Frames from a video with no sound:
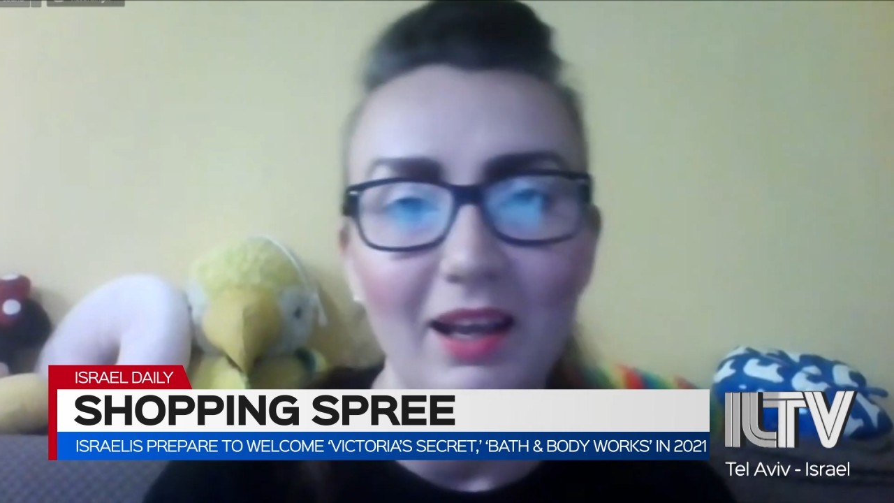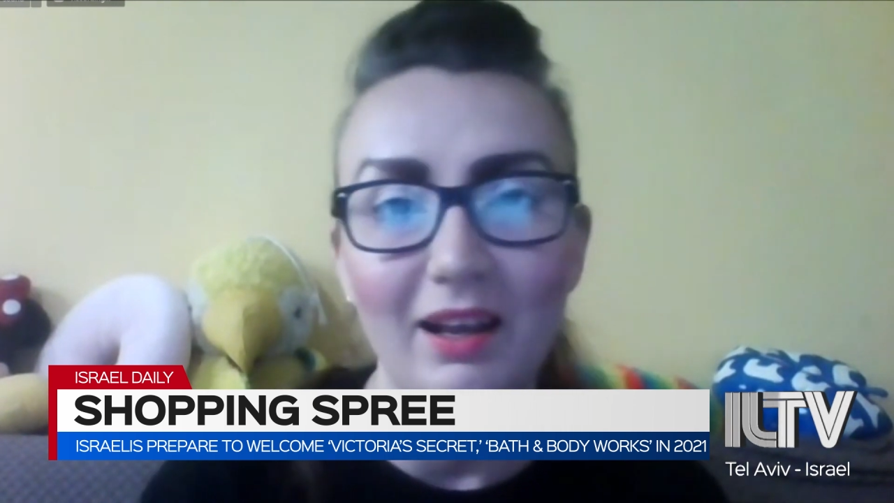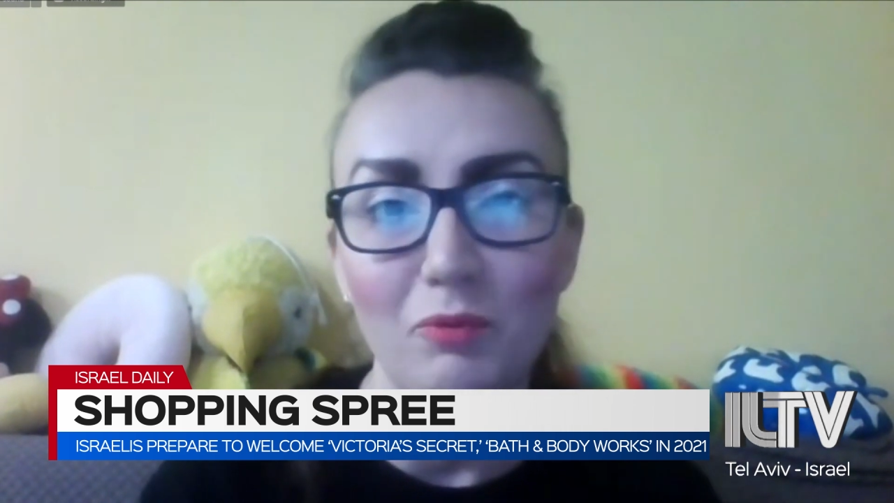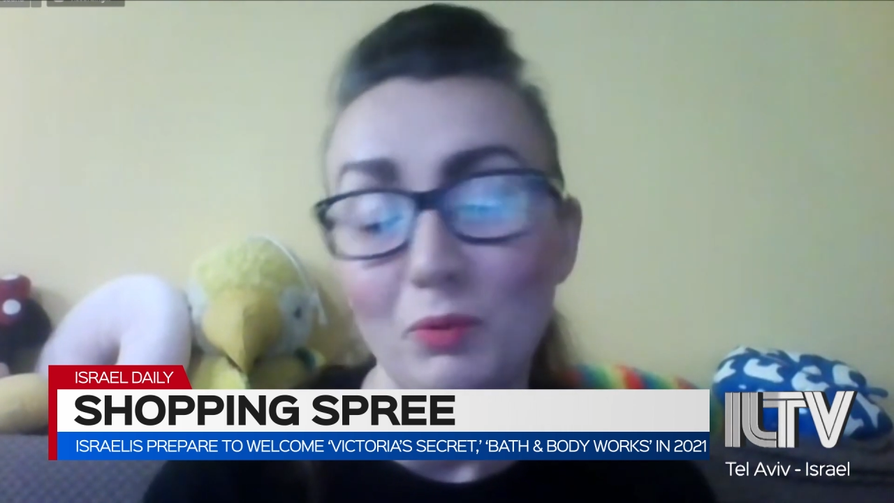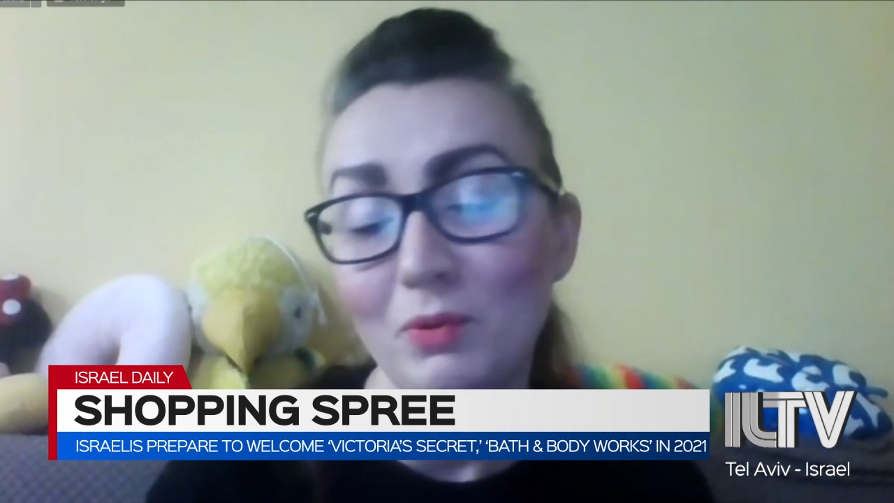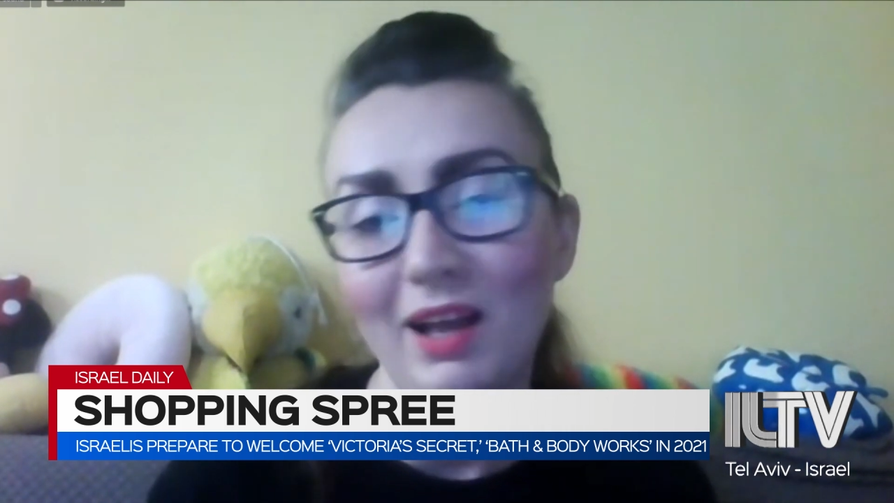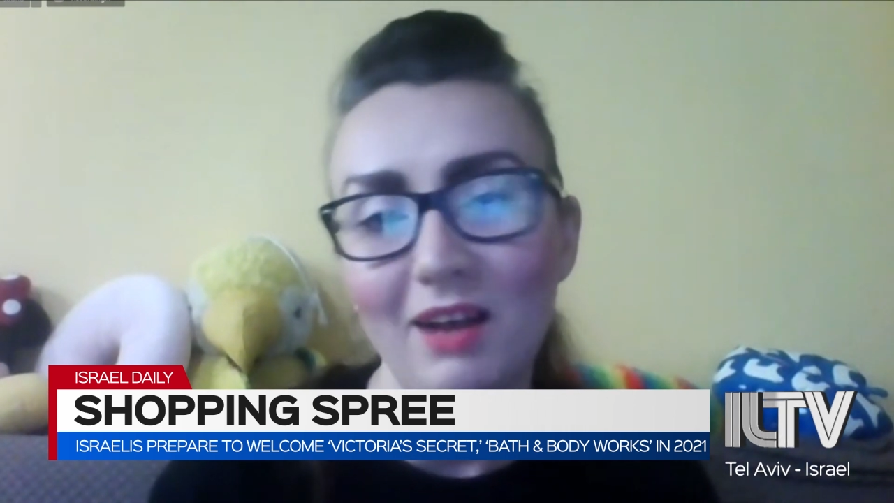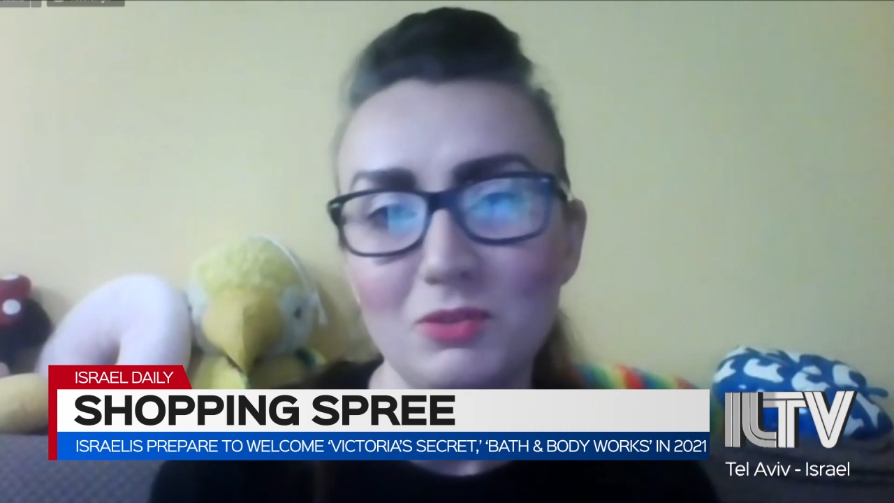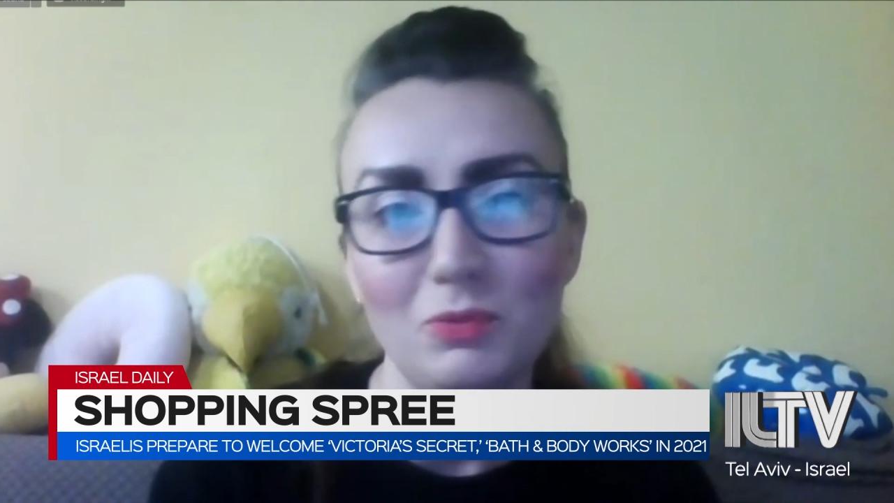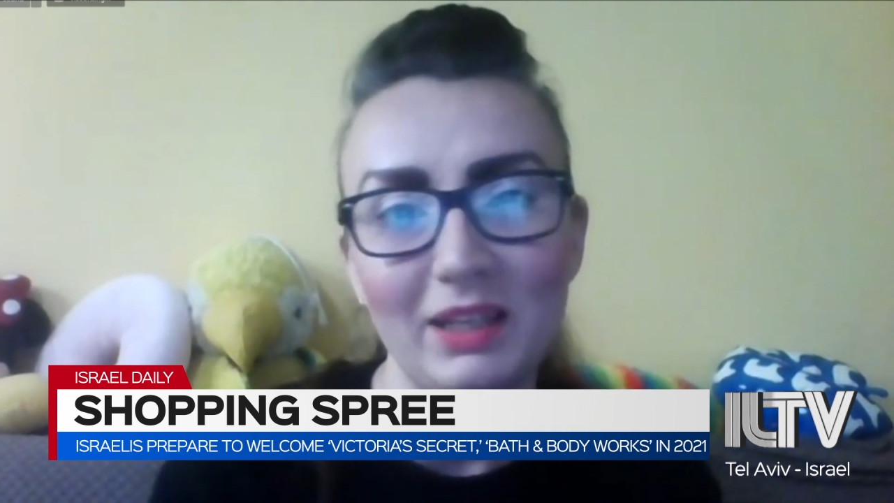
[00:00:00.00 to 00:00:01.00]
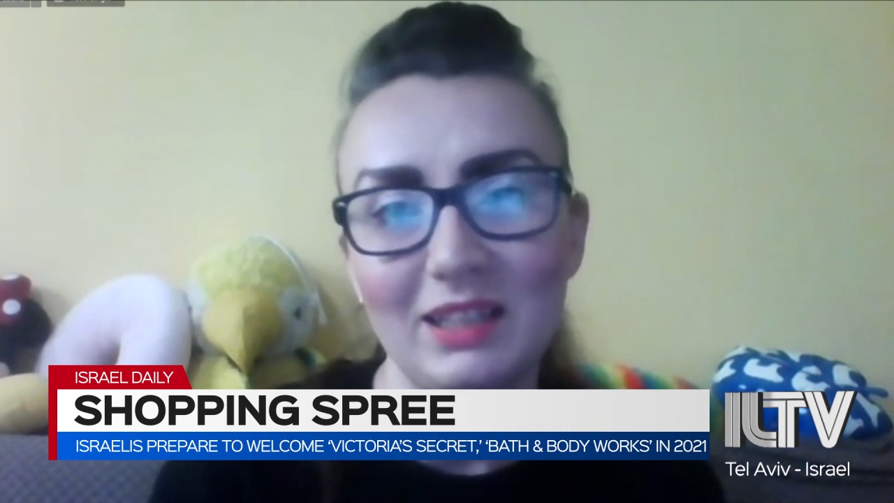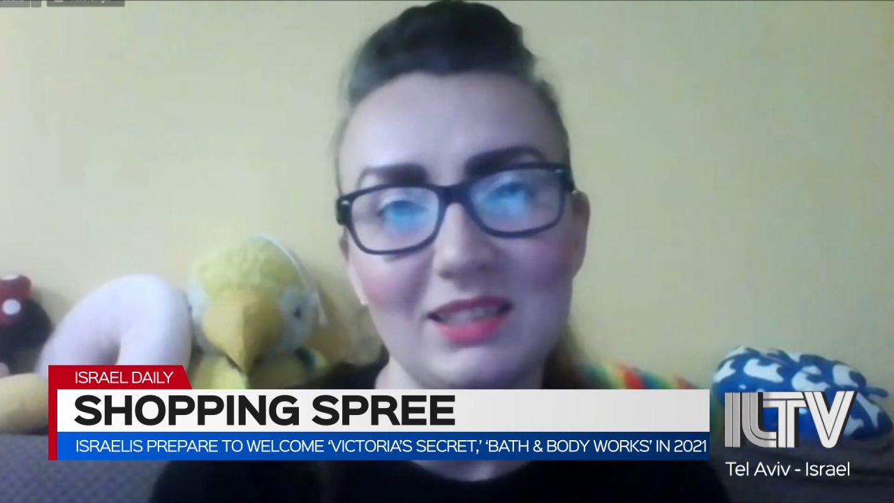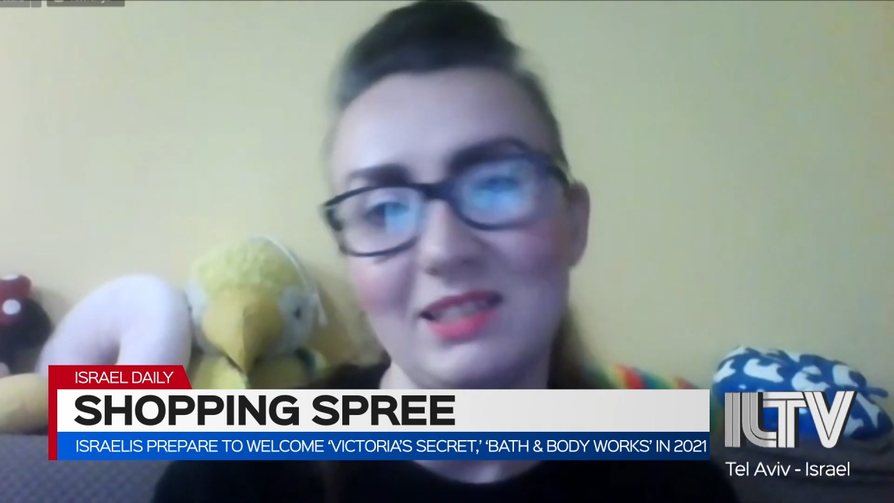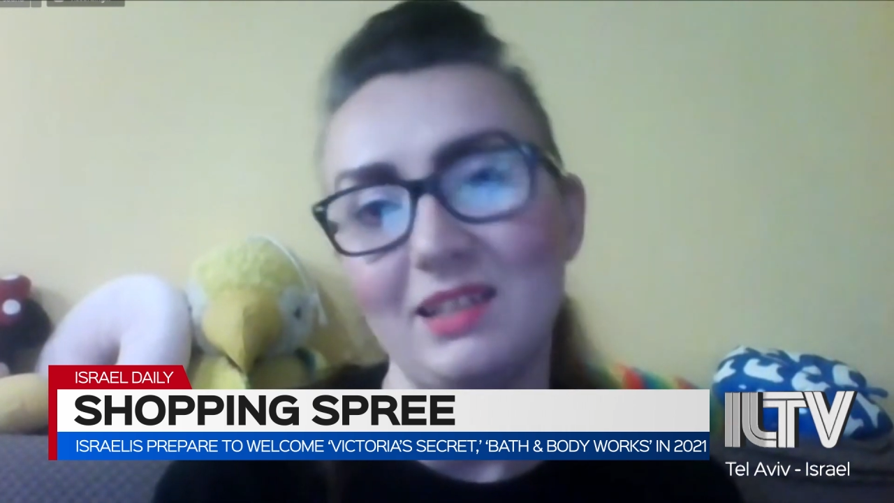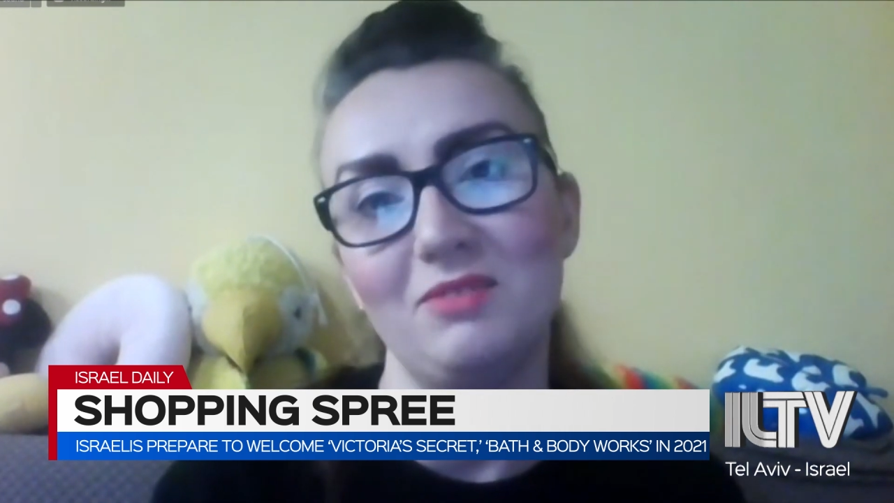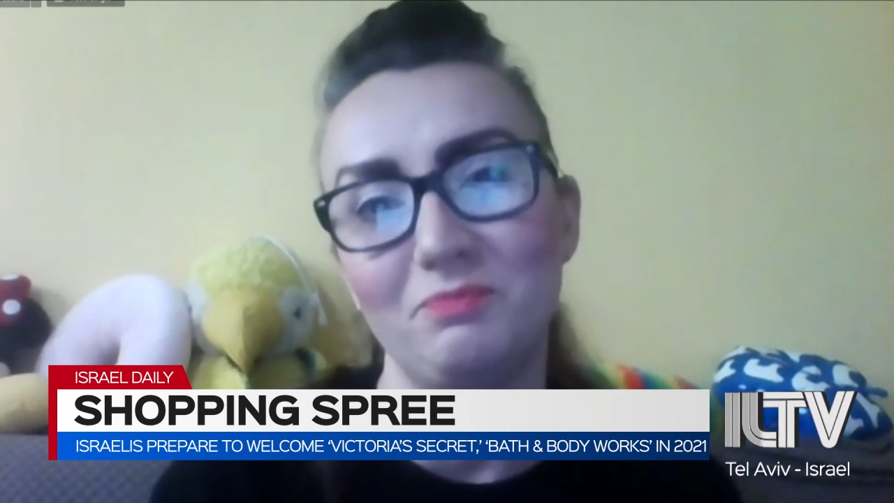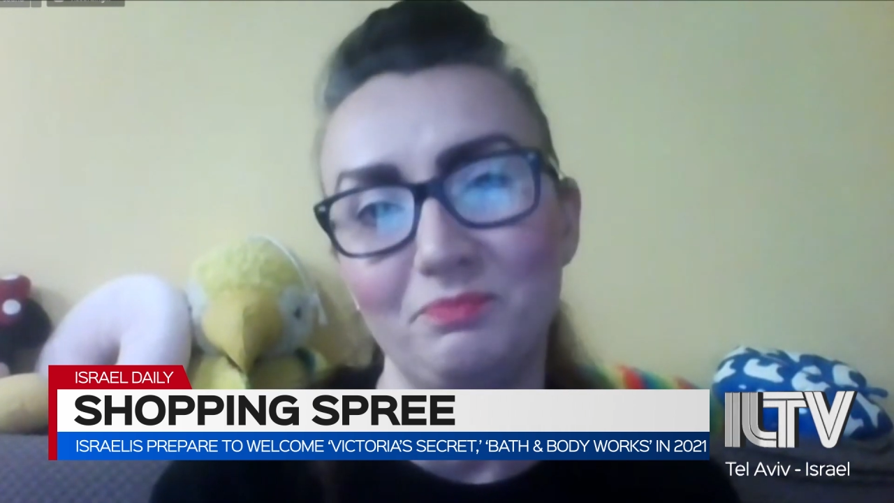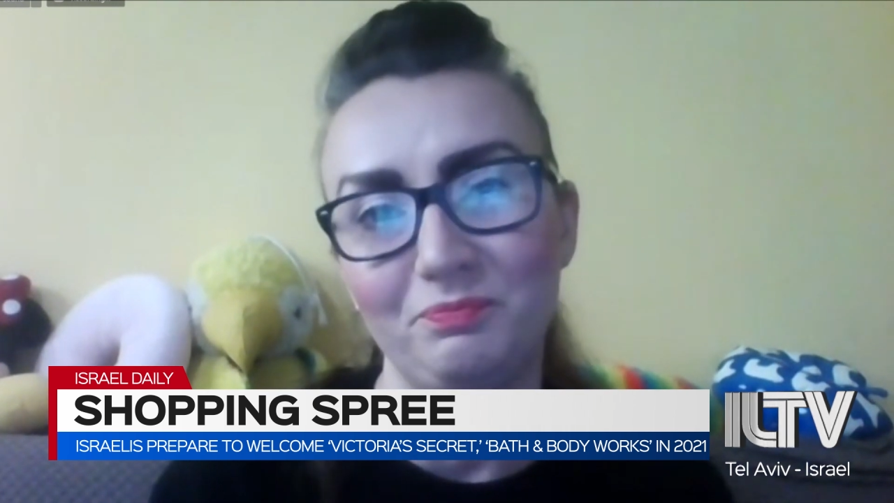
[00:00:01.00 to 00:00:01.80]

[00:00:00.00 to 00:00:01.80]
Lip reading: We will have to wait and see.